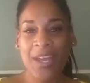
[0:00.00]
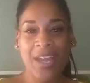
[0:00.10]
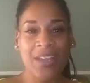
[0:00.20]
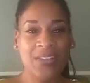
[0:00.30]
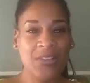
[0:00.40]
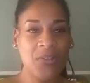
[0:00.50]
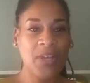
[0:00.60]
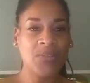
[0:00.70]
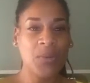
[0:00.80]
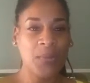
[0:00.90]
And so
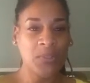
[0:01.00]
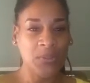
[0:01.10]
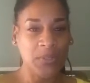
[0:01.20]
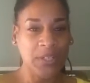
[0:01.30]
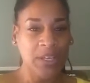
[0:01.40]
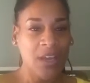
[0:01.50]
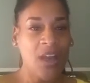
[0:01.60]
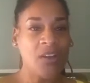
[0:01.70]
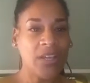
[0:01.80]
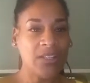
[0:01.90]
that's what I'm doing.
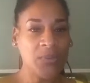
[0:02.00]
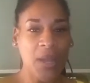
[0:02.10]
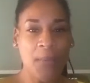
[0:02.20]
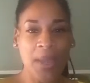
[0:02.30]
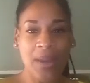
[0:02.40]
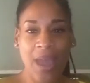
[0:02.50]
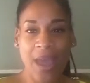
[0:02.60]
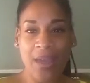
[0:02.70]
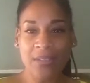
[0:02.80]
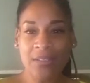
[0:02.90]
Okay, so we got
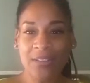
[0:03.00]
Manhattan,